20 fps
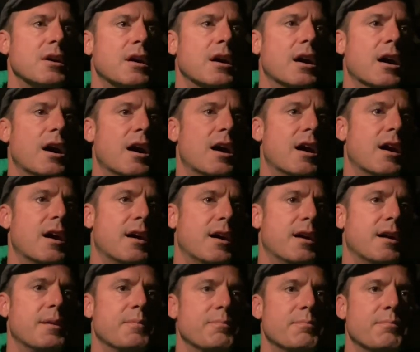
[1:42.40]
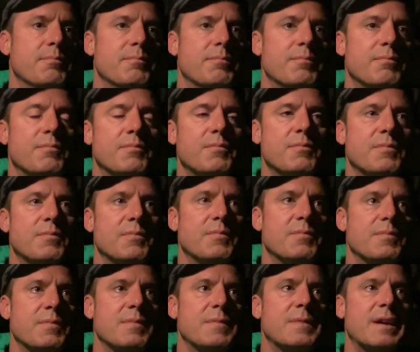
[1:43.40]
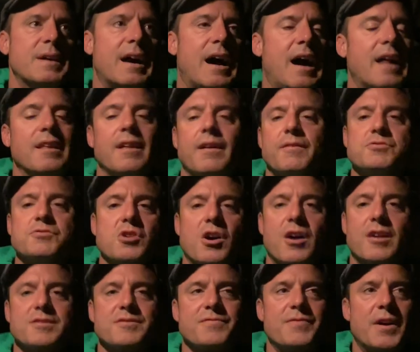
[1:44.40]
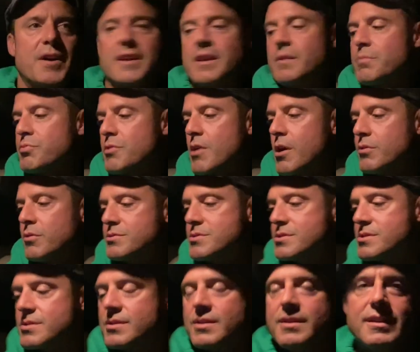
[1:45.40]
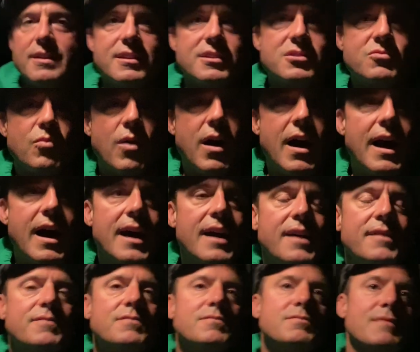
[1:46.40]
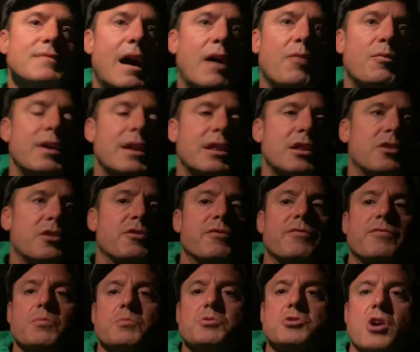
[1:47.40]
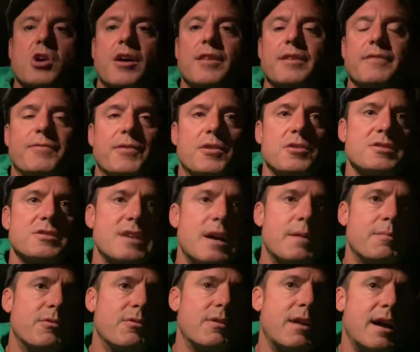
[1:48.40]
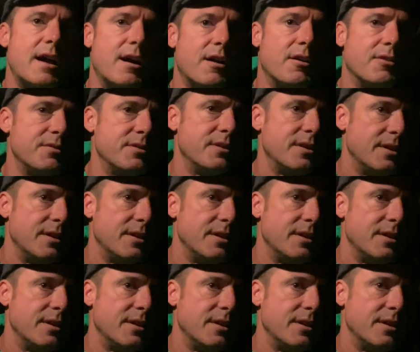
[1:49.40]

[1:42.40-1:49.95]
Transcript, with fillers: I love John's fucking approach. That's why I went and learned from John the first time around.